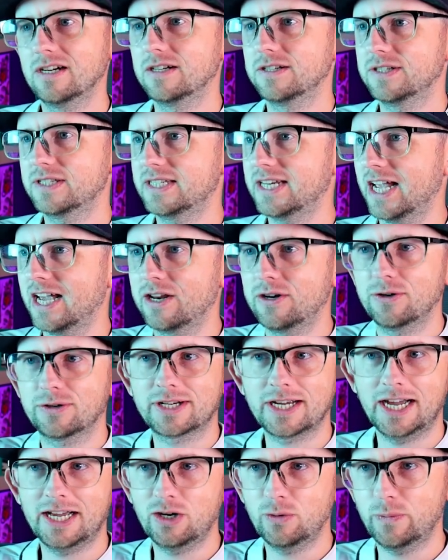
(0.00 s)
standard
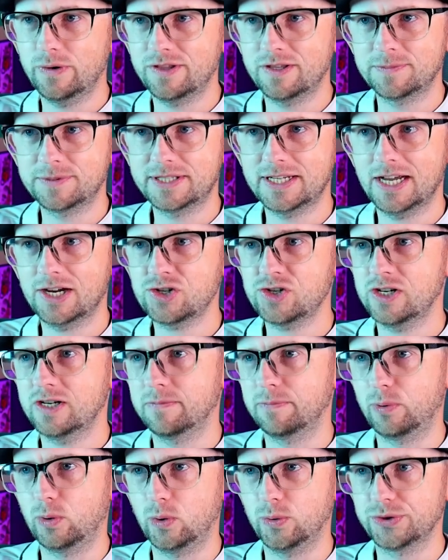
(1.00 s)
kind of rhythm
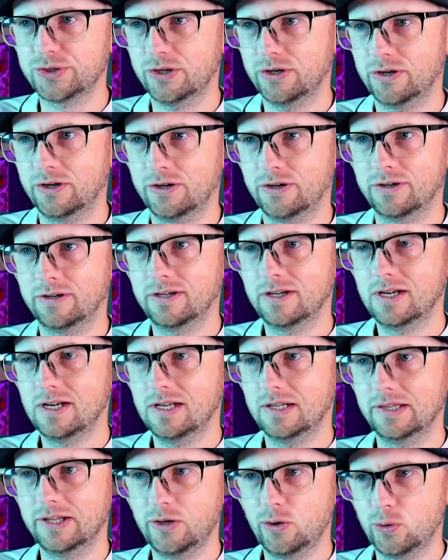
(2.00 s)
section, bull turn,
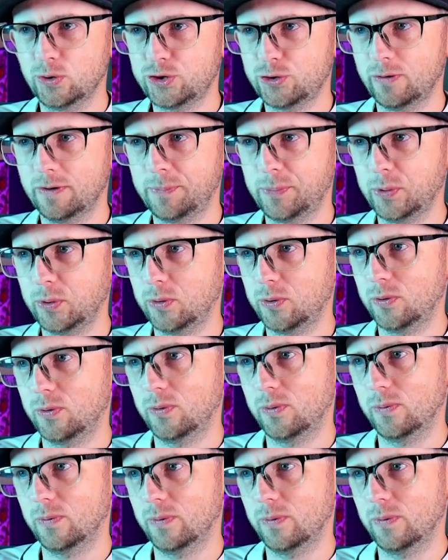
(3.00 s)
little triple,